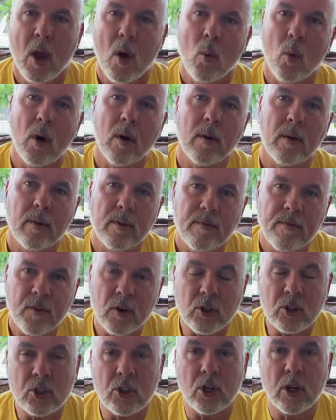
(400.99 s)
Well,
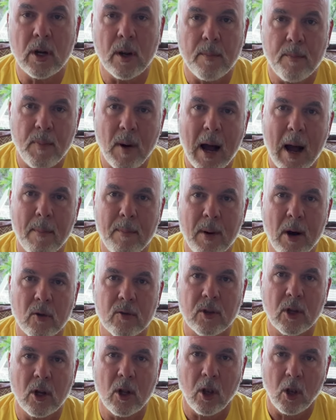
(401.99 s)
first you're going to pop
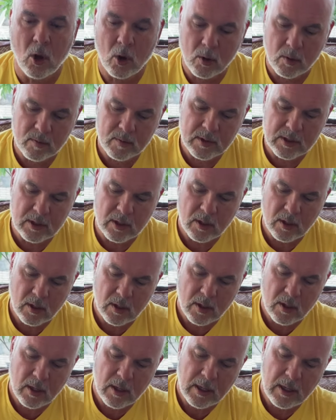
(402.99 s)
out the cloves
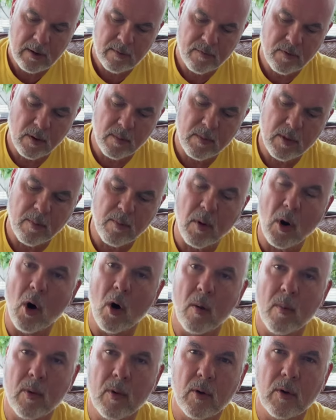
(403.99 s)
from the
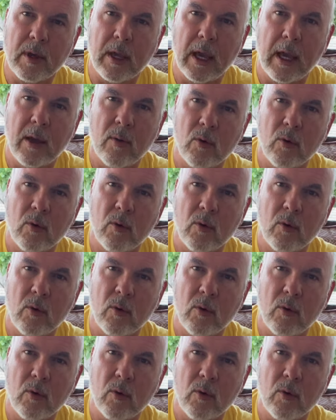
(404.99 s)
bulb, okay?